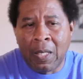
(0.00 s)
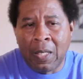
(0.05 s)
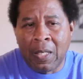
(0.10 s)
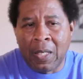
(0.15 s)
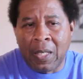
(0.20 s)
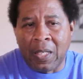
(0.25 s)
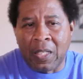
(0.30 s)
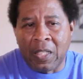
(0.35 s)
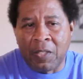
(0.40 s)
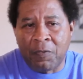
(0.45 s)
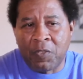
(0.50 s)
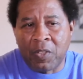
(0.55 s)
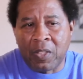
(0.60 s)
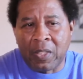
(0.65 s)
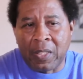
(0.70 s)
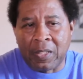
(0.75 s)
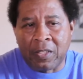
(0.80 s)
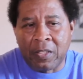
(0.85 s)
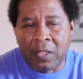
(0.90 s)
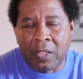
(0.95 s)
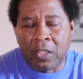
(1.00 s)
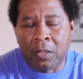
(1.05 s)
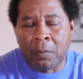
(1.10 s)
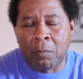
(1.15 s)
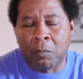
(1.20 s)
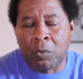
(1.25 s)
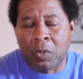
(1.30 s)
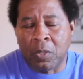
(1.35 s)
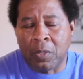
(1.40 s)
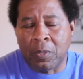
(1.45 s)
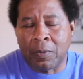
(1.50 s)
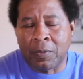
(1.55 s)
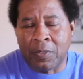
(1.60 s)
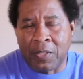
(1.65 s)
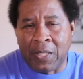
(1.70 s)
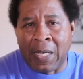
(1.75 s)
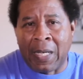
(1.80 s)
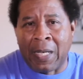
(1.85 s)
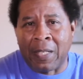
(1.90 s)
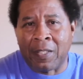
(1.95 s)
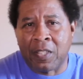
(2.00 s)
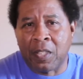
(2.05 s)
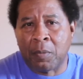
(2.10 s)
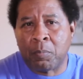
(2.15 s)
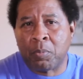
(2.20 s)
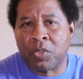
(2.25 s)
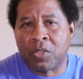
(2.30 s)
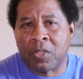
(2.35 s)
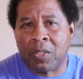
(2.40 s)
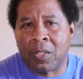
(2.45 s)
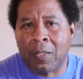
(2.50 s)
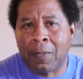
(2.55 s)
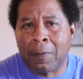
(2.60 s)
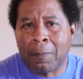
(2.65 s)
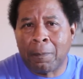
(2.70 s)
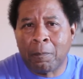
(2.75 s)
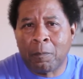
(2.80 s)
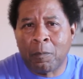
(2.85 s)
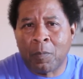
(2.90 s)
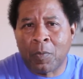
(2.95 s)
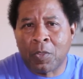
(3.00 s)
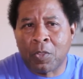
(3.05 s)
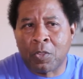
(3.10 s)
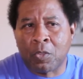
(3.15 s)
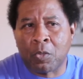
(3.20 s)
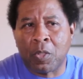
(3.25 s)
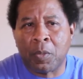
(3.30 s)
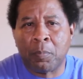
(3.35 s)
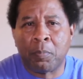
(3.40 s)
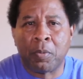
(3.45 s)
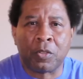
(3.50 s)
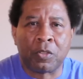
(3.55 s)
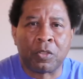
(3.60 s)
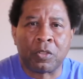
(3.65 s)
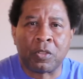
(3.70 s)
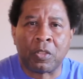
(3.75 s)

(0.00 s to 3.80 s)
and he figured that 10 of them would die, 10%. So he purchased